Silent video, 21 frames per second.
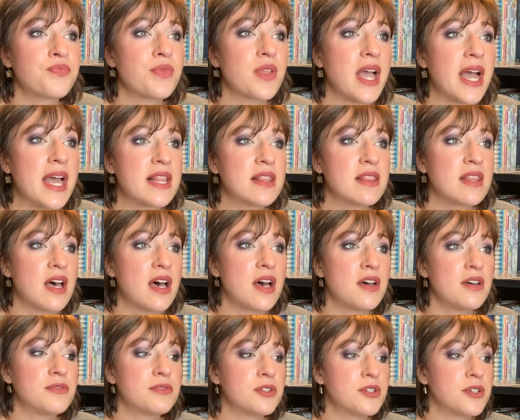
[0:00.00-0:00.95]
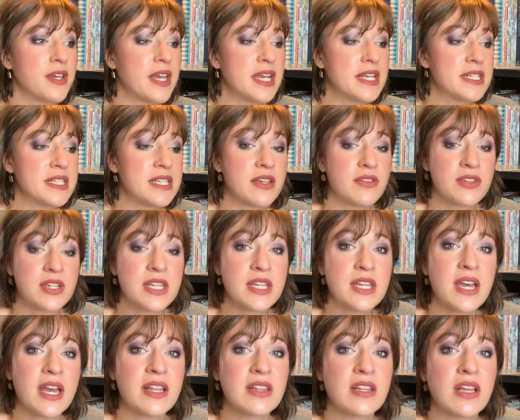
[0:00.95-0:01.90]
I love creativity.
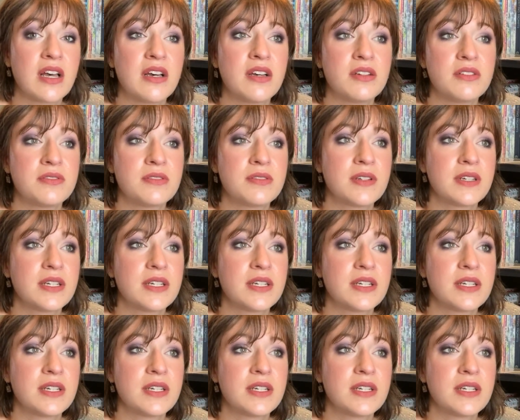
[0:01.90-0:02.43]
I love